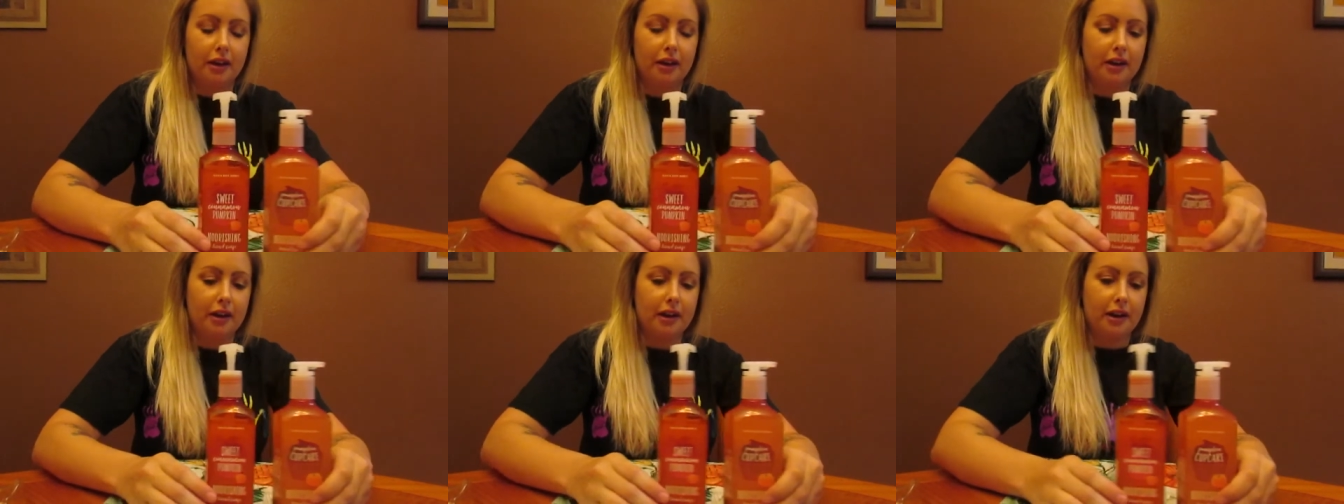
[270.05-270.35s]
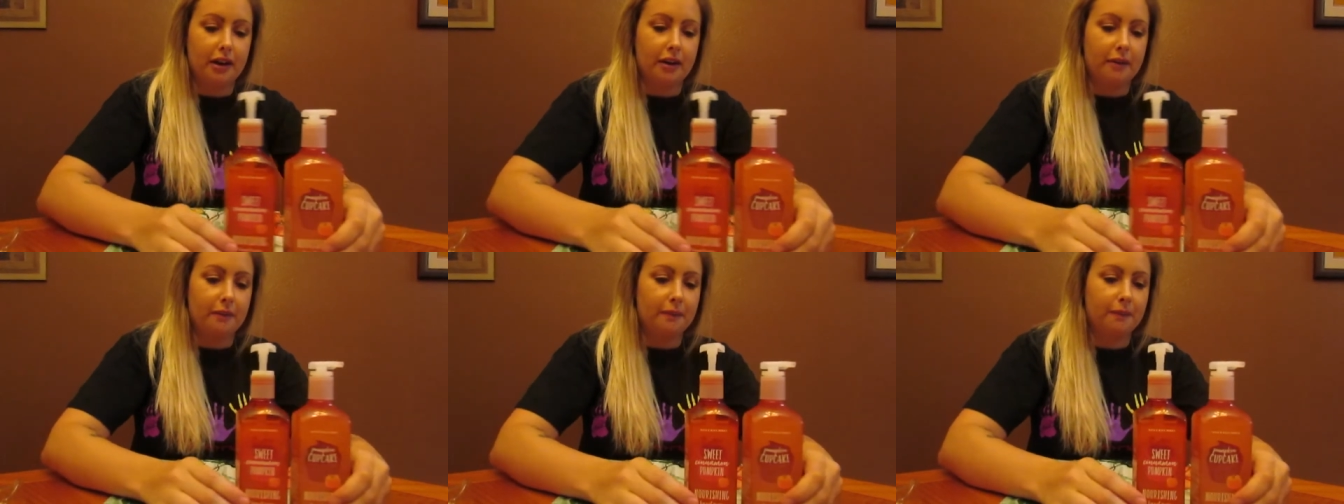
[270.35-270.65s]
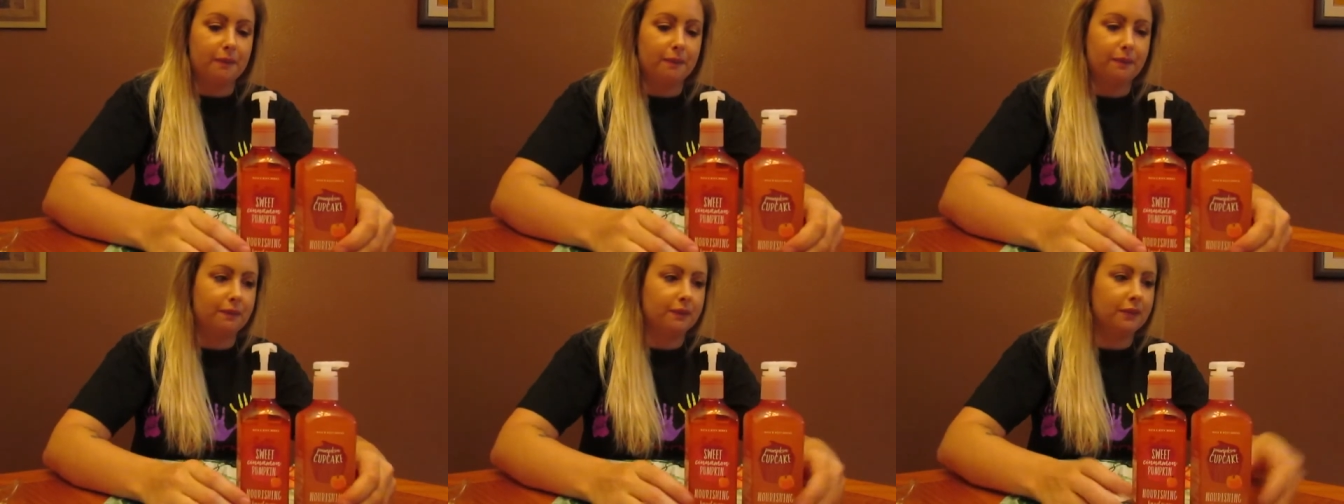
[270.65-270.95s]

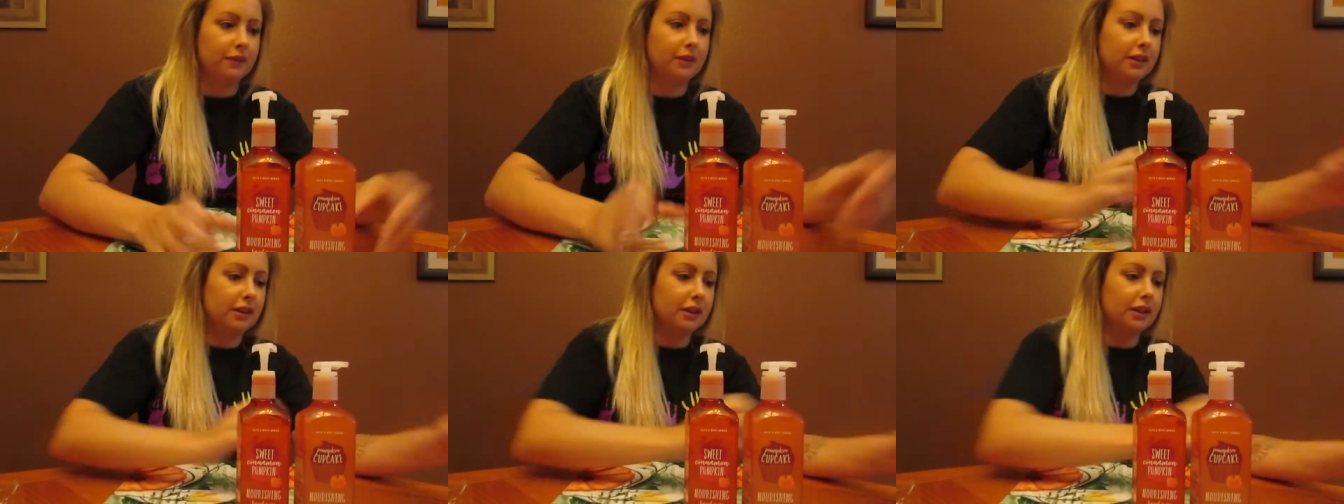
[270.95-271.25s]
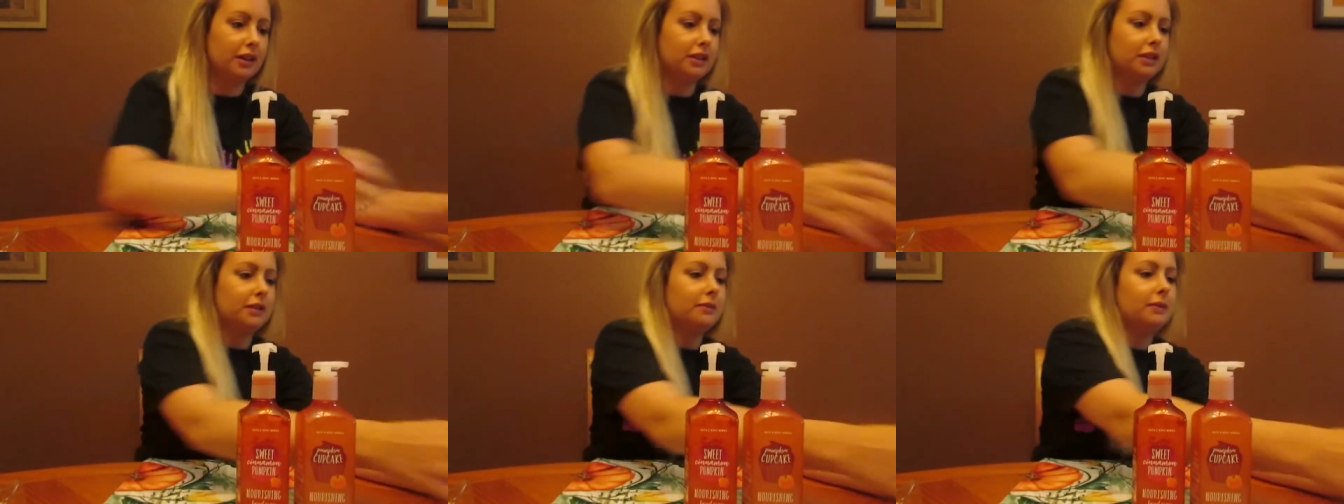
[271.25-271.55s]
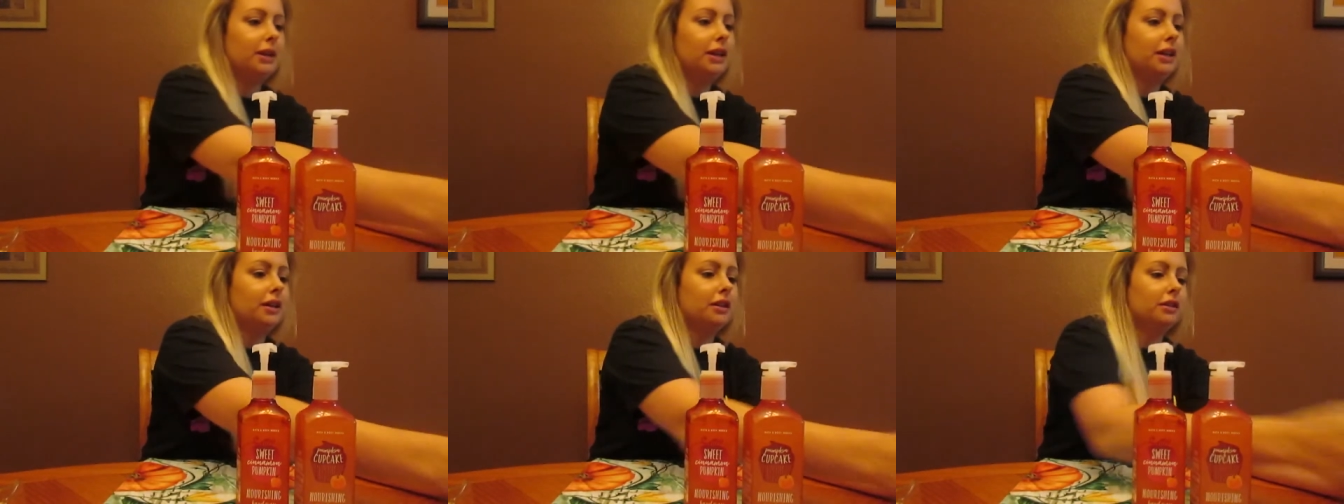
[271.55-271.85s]
Got some
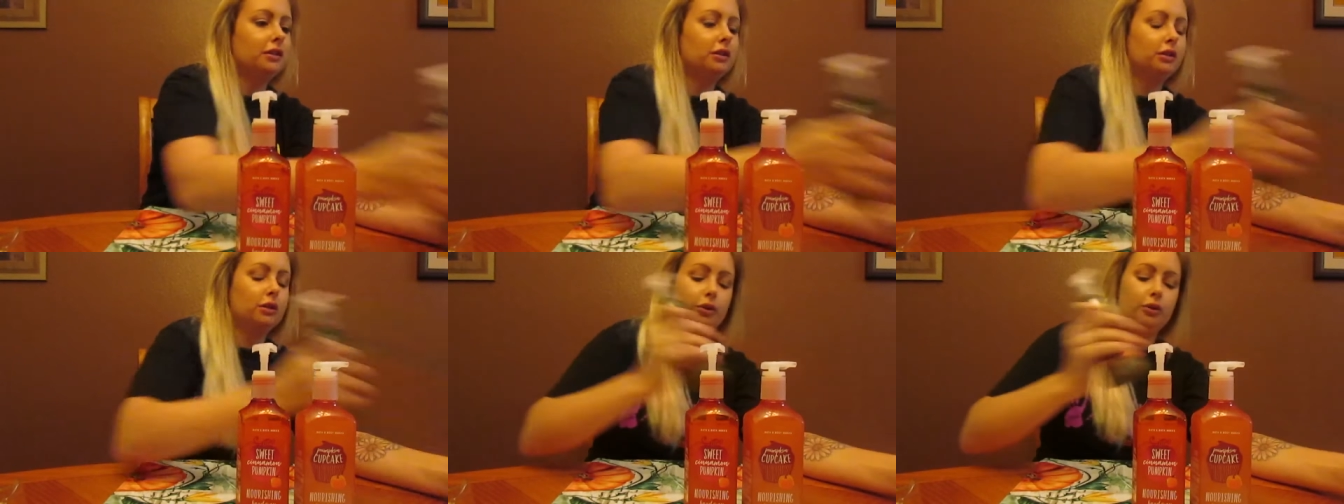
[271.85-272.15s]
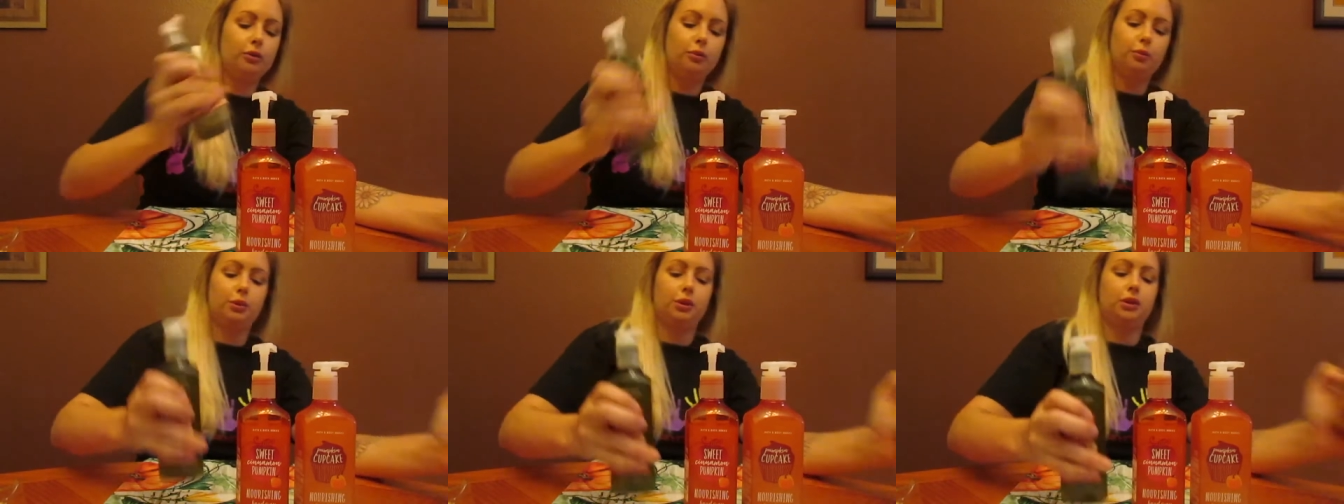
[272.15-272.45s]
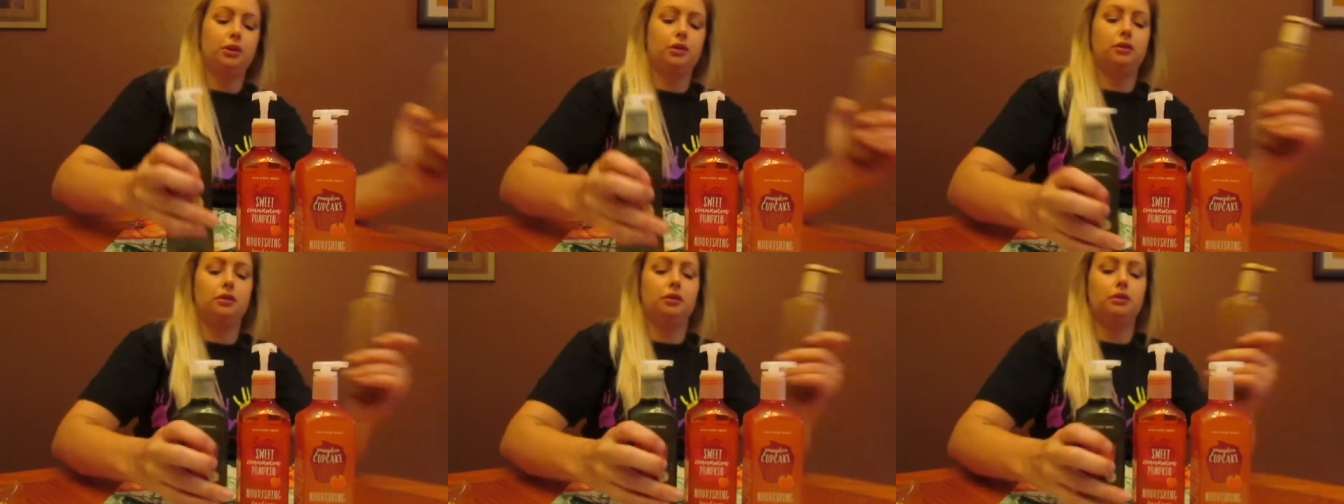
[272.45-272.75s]
hand
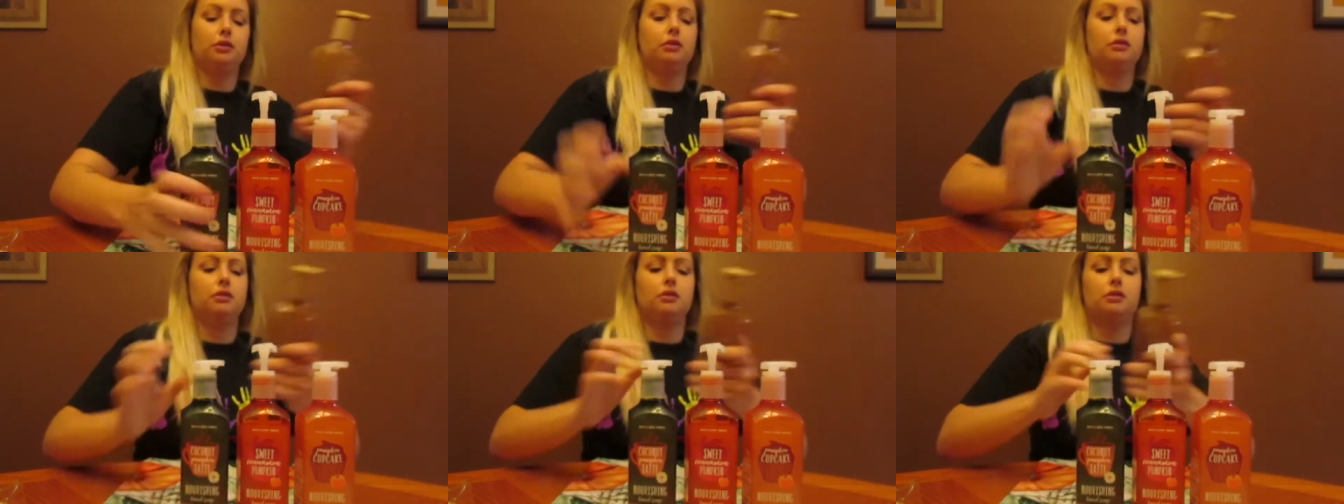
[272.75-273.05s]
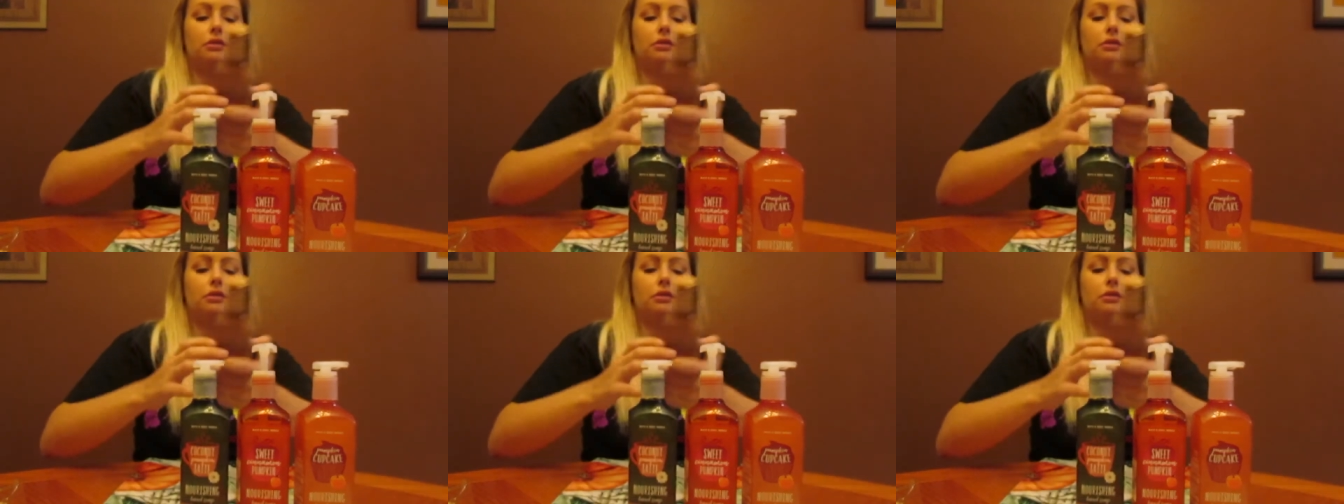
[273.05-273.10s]
soaps.